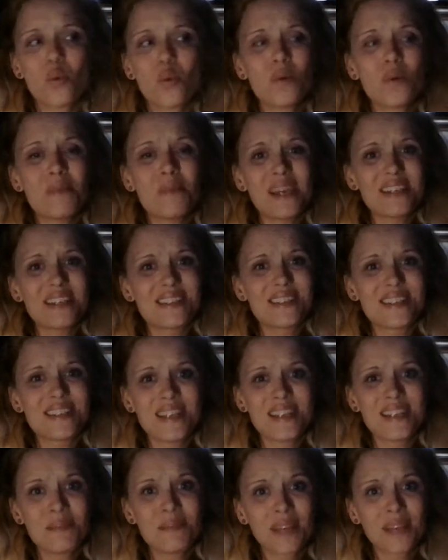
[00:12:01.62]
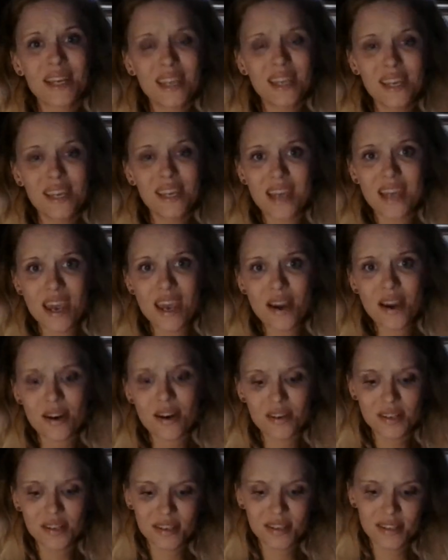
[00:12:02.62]
would make it seem like he
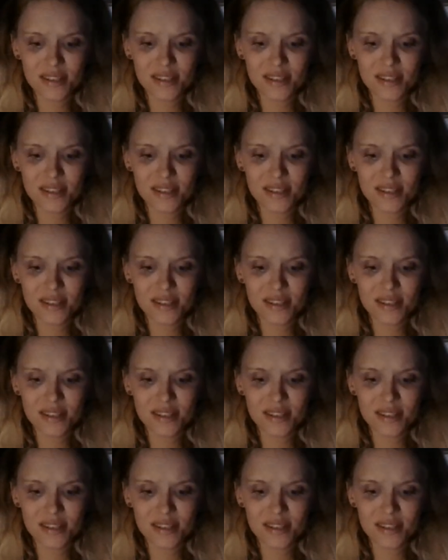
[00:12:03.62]
cared.